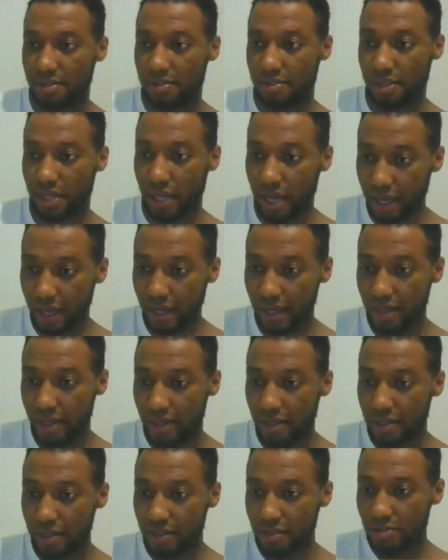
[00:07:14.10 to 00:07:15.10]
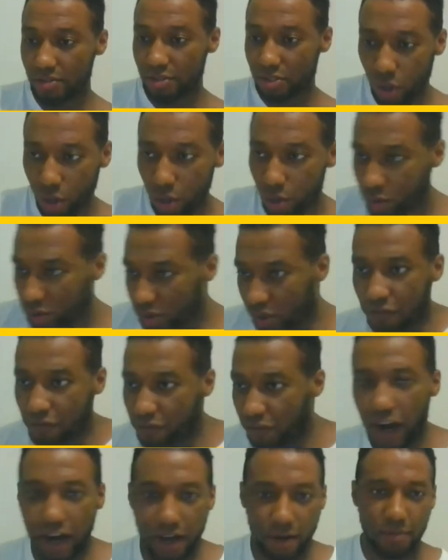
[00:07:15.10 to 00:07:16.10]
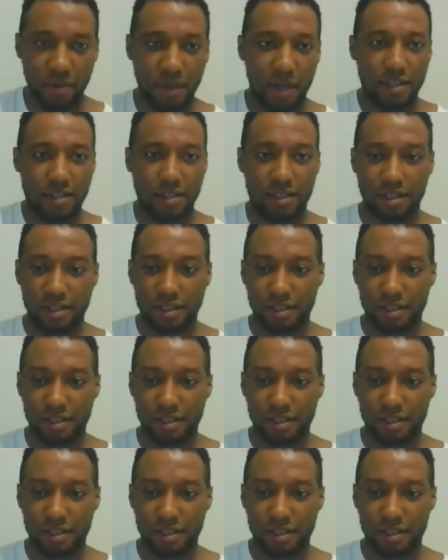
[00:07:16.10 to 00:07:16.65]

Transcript: Yeah? So what the fuck, blood?